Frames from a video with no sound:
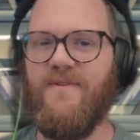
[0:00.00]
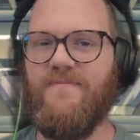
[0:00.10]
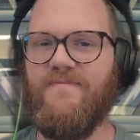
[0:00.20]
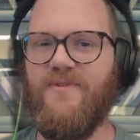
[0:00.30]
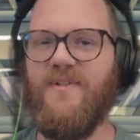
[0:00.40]

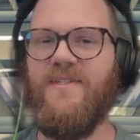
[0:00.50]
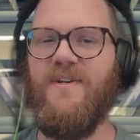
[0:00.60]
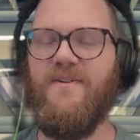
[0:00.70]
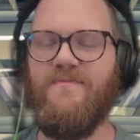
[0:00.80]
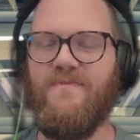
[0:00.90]
Kris
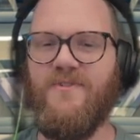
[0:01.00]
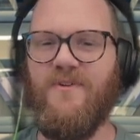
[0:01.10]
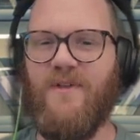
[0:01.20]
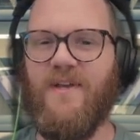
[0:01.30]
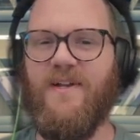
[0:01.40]
here with
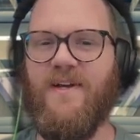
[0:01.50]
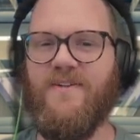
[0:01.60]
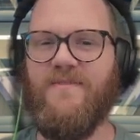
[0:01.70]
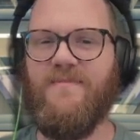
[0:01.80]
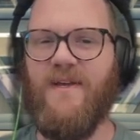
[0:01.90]
Streamline
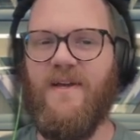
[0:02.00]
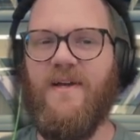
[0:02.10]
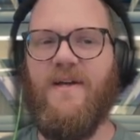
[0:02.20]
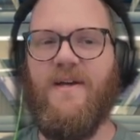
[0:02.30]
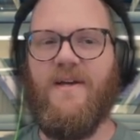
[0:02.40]
Connector.
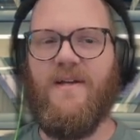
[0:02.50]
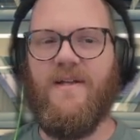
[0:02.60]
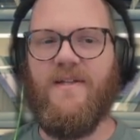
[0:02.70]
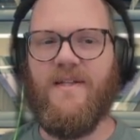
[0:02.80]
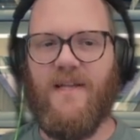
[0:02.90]

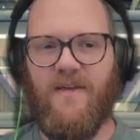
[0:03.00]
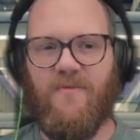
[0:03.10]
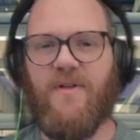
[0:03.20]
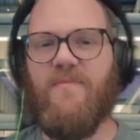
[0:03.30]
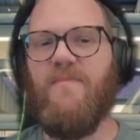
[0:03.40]
Today we're
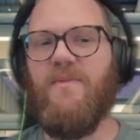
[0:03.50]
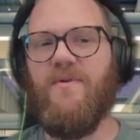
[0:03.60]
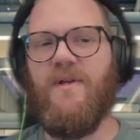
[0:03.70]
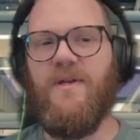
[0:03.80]
going to be building an